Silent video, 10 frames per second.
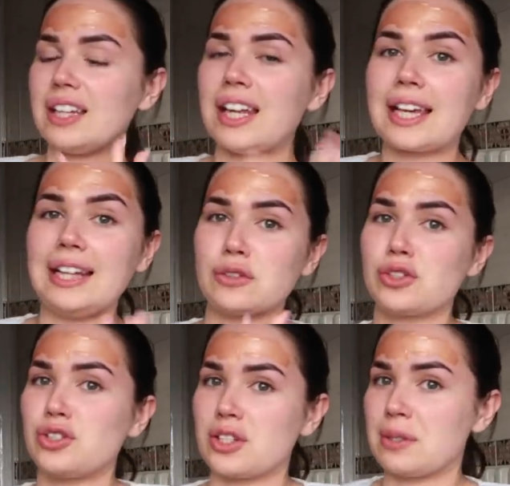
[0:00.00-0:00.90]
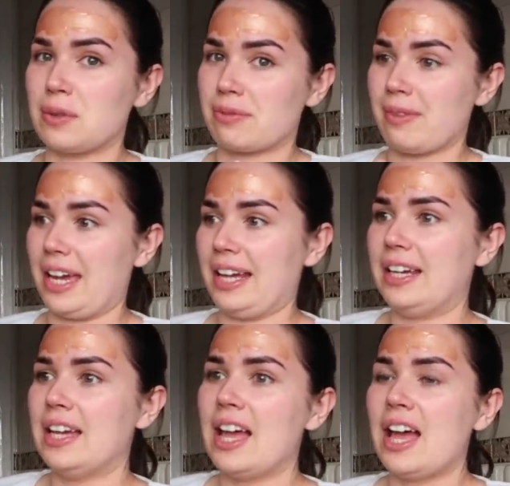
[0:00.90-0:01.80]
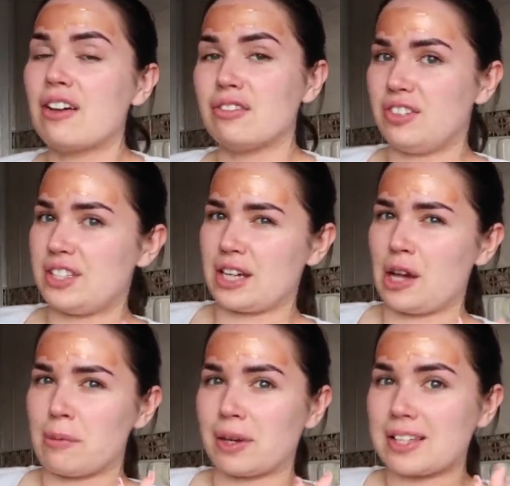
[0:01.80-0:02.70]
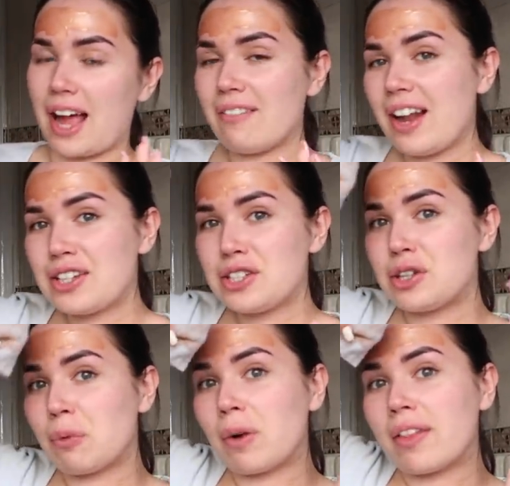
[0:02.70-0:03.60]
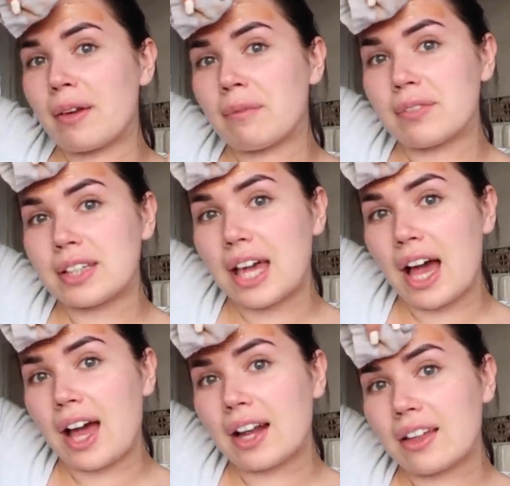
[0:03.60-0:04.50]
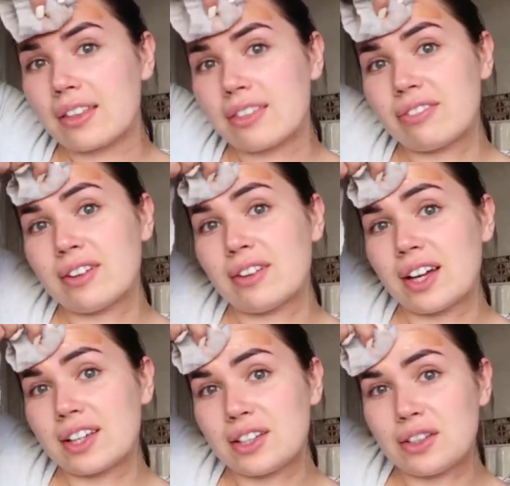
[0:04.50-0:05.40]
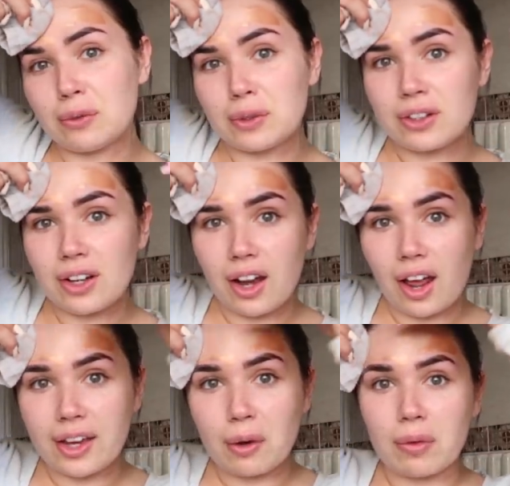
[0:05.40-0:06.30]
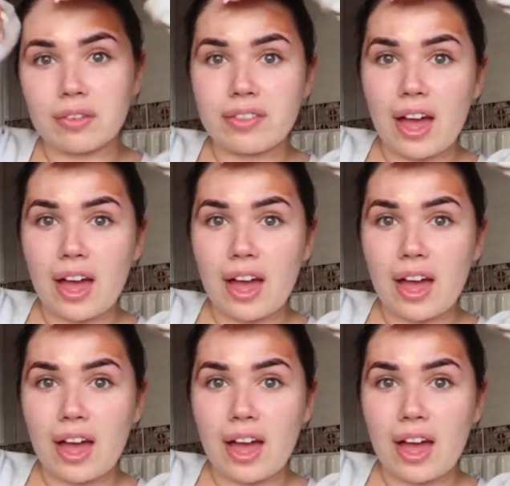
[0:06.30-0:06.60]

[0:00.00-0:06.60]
like a little study with me video, because I haven't actually done one of them yet and I feel like you would like one of